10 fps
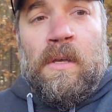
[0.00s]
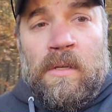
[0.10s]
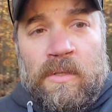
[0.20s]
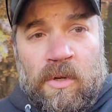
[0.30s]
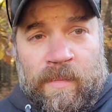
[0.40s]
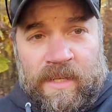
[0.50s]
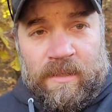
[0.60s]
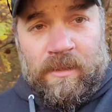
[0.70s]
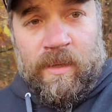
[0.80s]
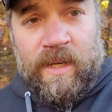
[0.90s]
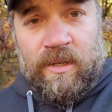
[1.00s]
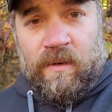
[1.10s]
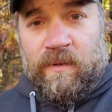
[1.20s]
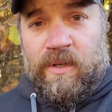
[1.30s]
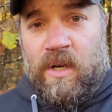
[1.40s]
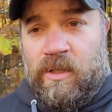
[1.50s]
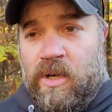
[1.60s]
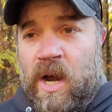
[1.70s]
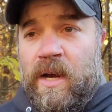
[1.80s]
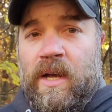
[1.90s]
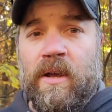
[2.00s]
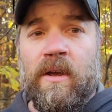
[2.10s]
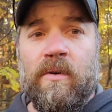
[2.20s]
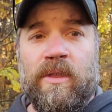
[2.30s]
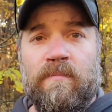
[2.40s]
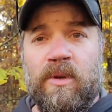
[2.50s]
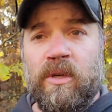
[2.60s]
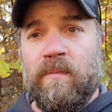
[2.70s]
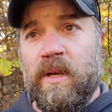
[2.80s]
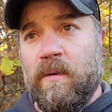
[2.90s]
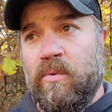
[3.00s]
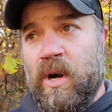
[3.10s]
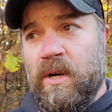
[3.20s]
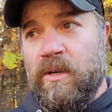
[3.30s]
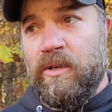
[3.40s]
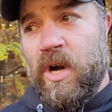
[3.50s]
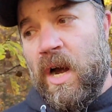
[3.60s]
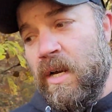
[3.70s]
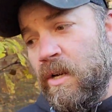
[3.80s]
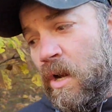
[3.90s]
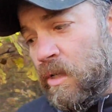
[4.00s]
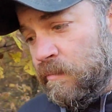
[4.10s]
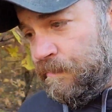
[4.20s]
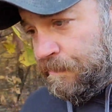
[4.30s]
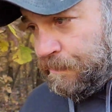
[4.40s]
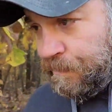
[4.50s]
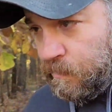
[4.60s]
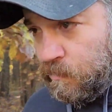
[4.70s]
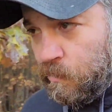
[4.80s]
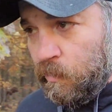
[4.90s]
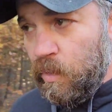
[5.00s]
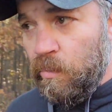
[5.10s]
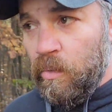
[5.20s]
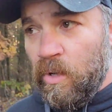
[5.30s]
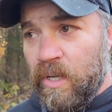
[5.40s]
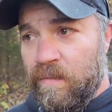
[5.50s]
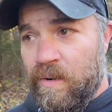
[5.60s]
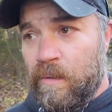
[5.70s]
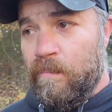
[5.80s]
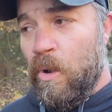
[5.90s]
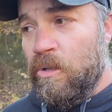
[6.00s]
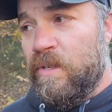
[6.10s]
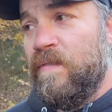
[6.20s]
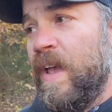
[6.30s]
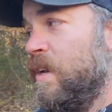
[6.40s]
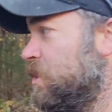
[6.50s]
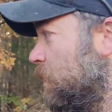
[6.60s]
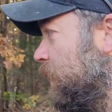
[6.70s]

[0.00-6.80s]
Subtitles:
So it makes it a little bit easier for the dog to track. With Millie being a brand new tracking dog, we want to give her the most advantage that we